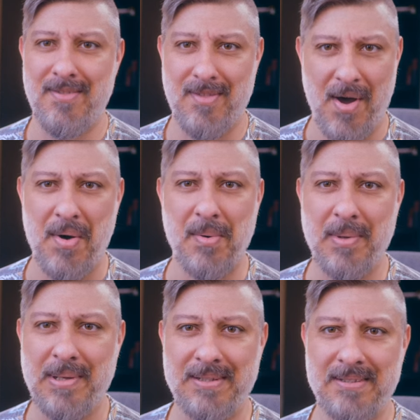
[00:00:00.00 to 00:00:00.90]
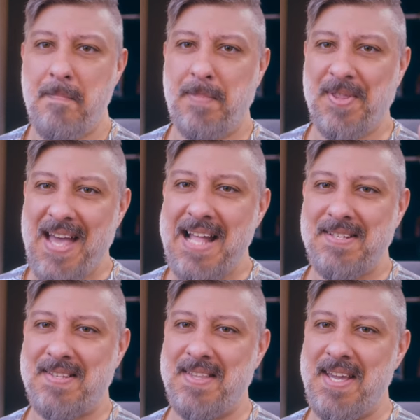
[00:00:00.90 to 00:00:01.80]
though. But
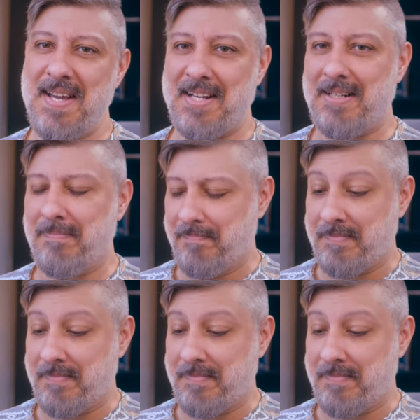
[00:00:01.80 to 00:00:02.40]
that's the